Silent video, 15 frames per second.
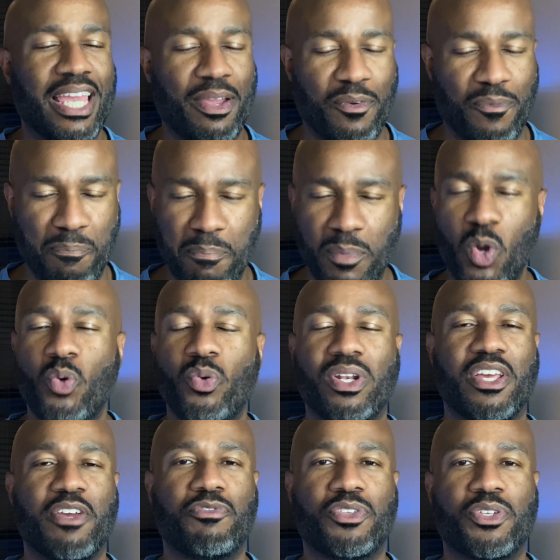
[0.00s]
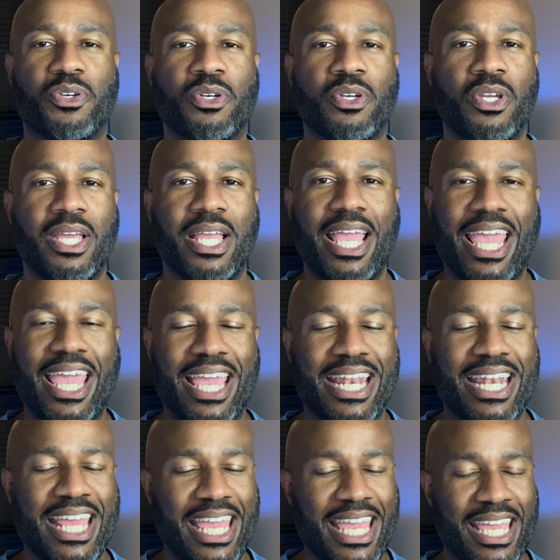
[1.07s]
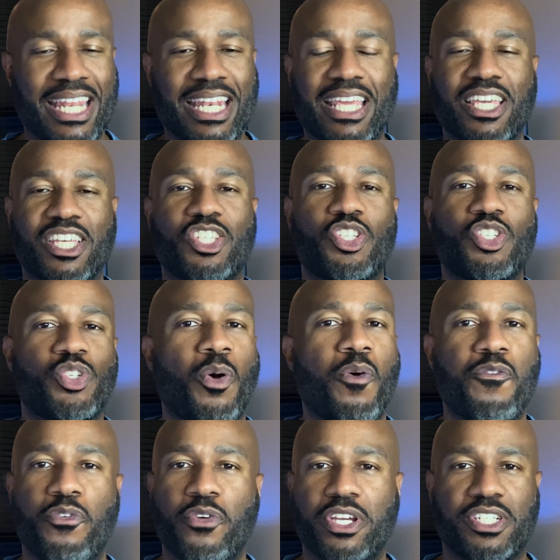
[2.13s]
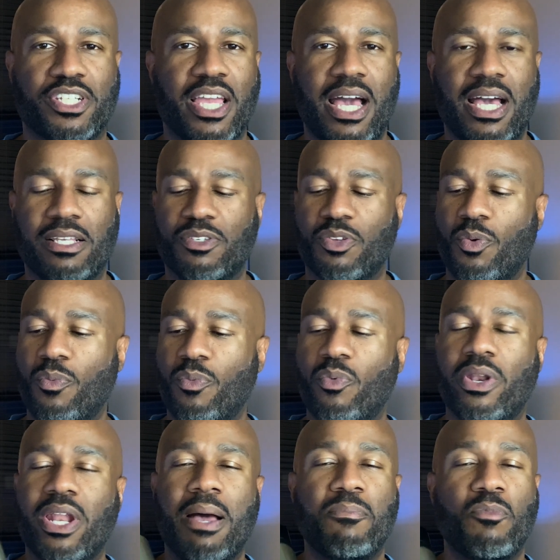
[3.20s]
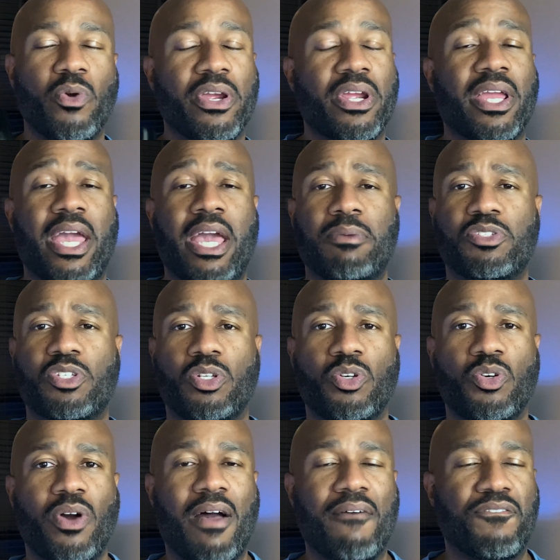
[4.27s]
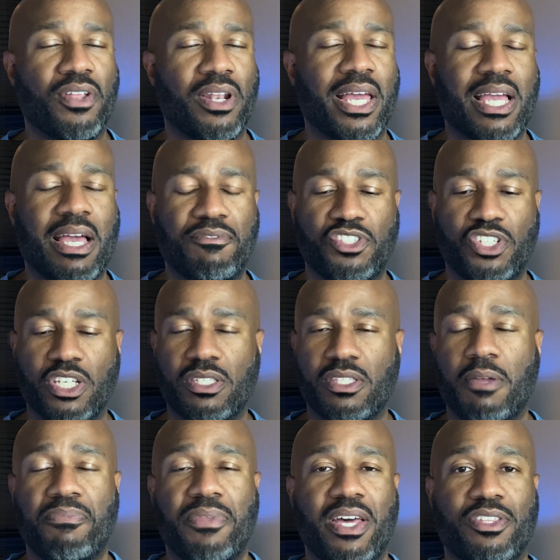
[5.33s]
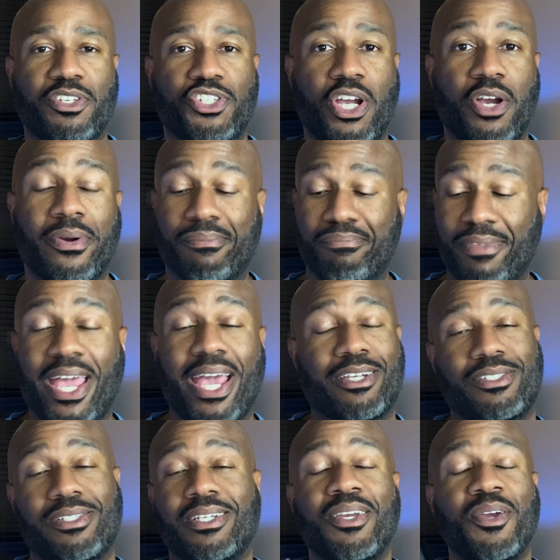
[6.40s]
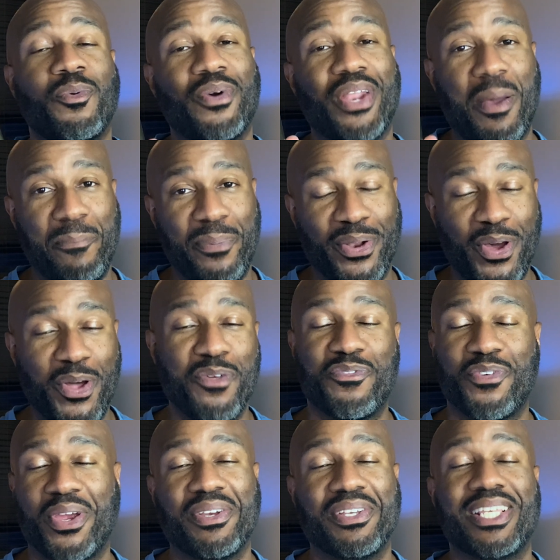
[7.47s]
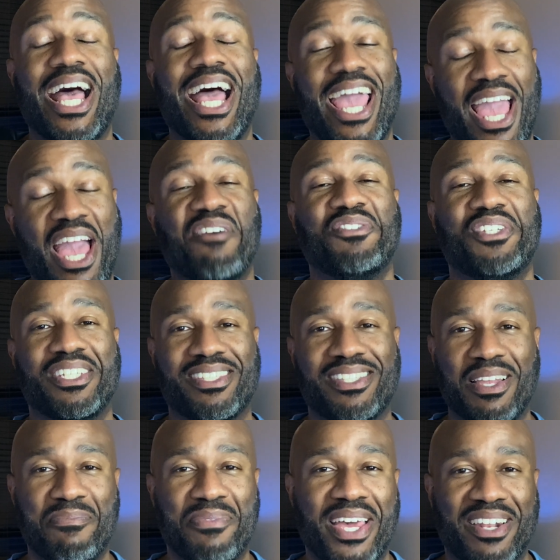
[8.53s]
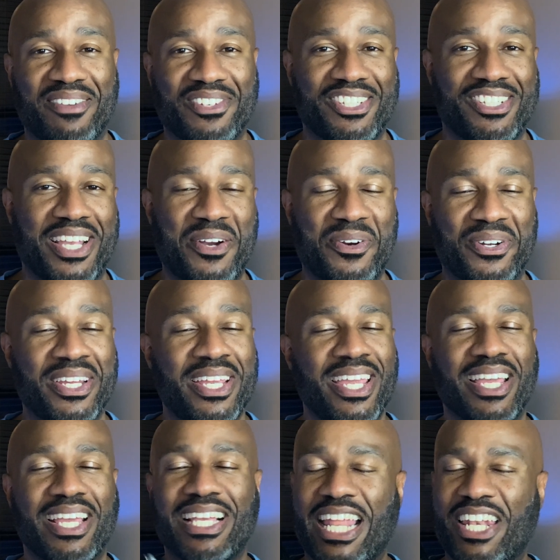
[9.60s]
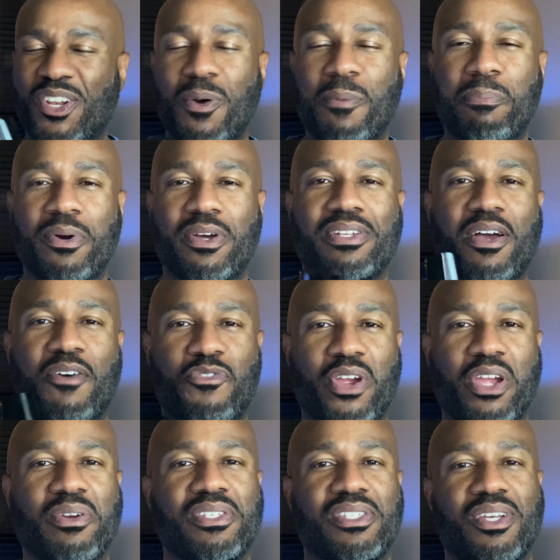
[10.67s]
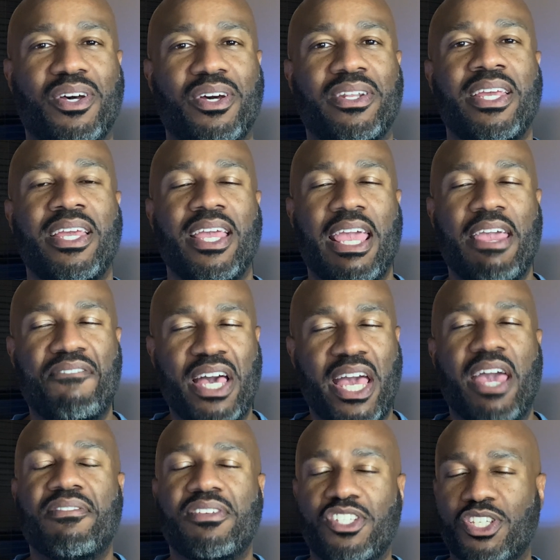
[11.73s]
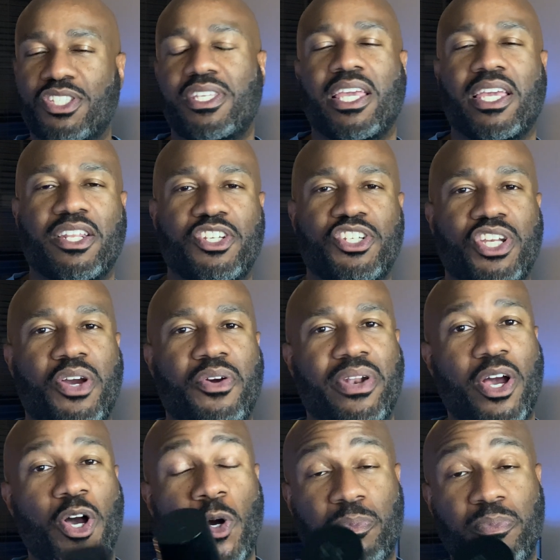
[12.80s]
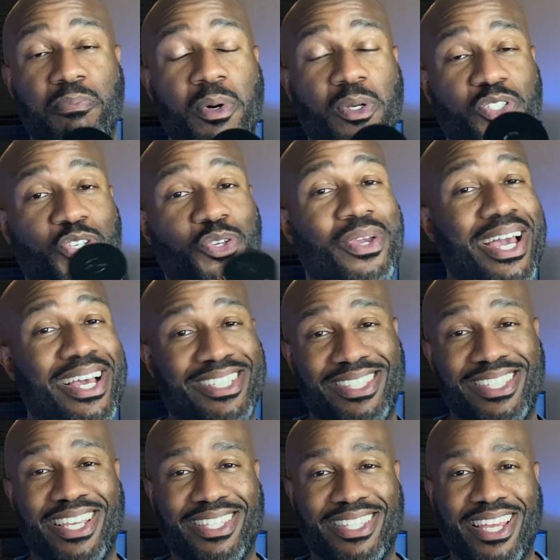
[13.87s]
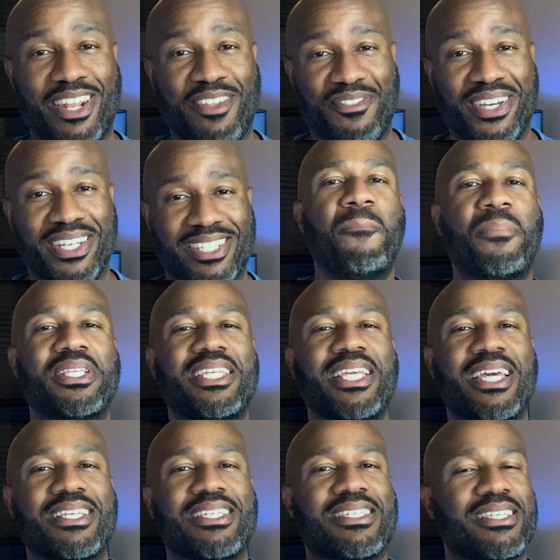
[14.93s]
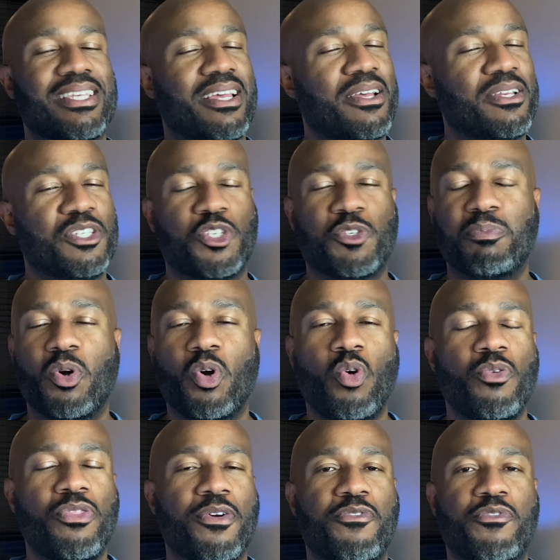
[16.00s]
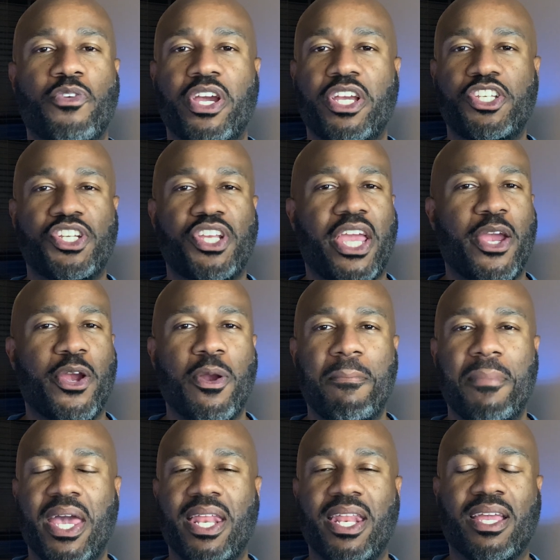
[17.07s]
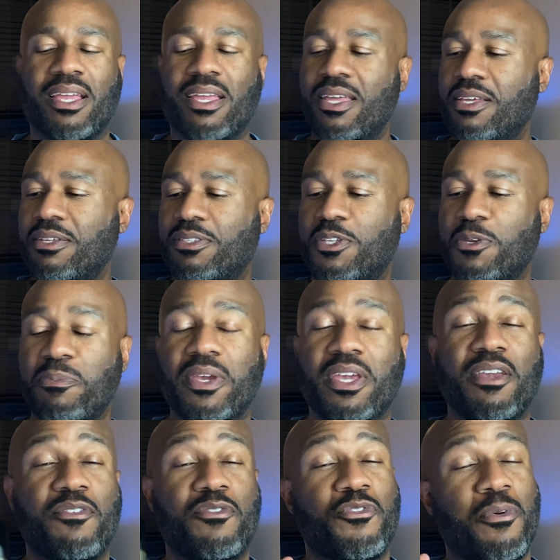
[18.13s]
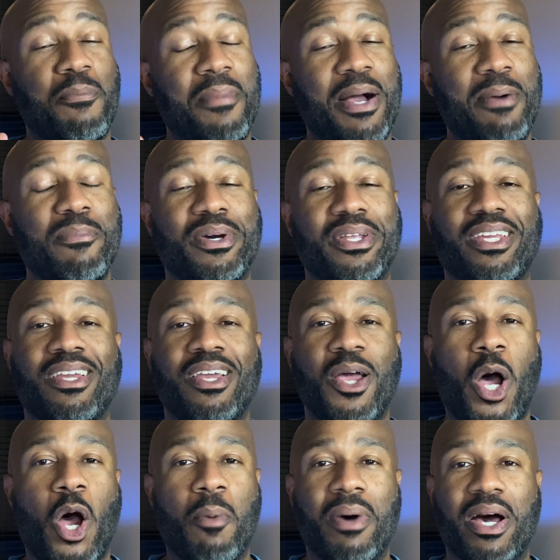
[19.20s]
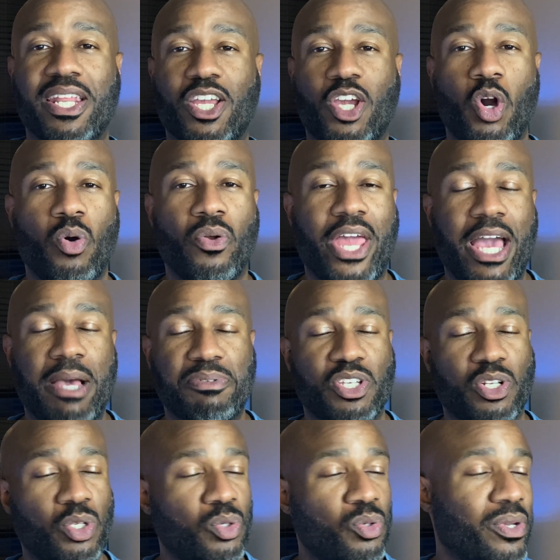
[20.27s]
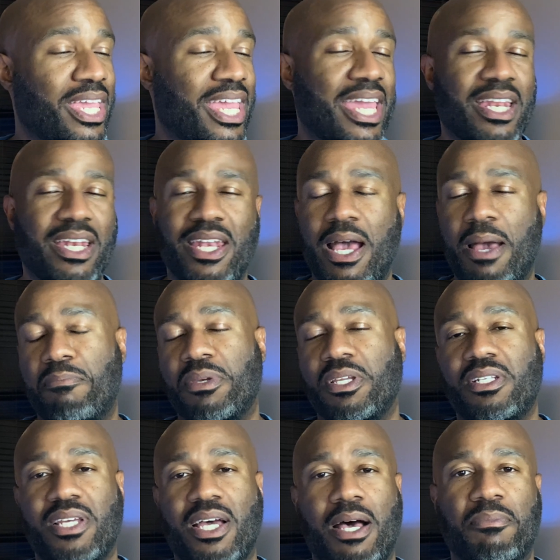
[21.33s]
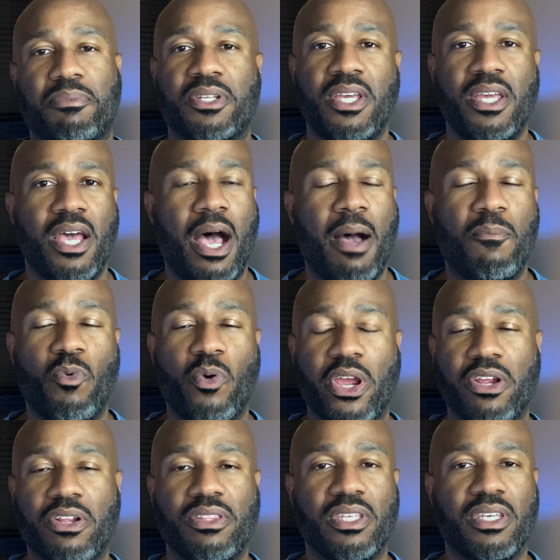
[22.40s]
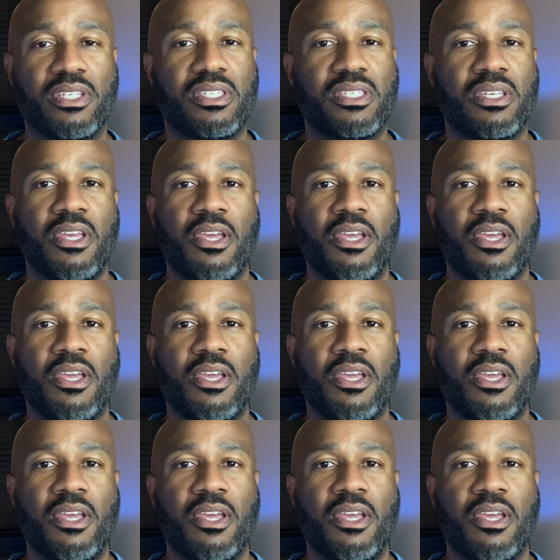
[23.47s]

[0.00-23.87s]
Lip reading: mood lifter, and it is so fresh, guys. When I'm wearing Absolute, I feel like I've just stepped out of the shower. Actually, when I put on a fragrance, I have just stepped out of the shower. God, don't put a fragrance on if I haven't just taken a shower. And I hope most of you guys take that advice. But yes, smooth, fresh, aromatic. To me, for my money, Armani Code Absolute cannot be topped. I'm wearing this